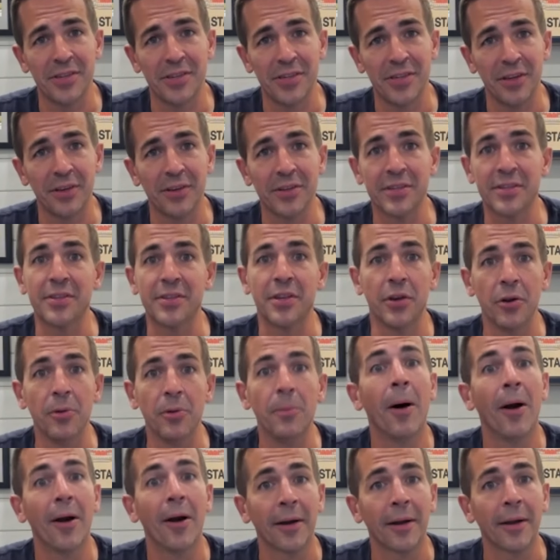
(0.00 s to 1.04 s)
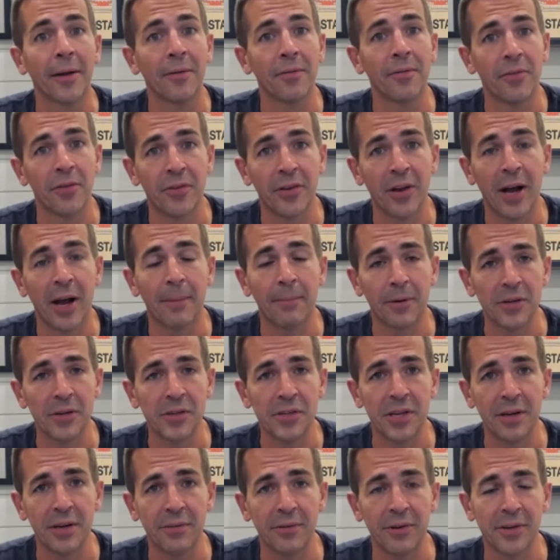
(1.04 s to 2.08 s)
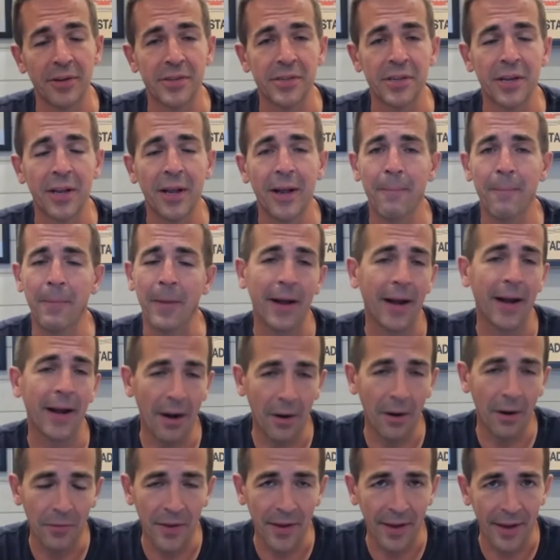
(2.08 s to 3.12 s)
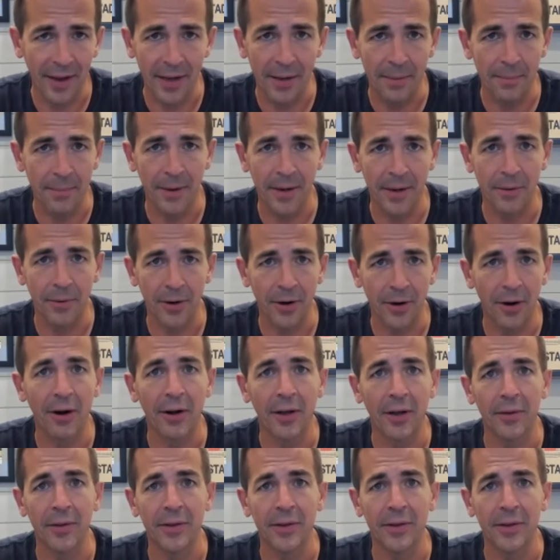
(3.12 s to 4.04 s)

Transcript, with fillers: deal is the new market for top receivers. And I don't think anybody would argue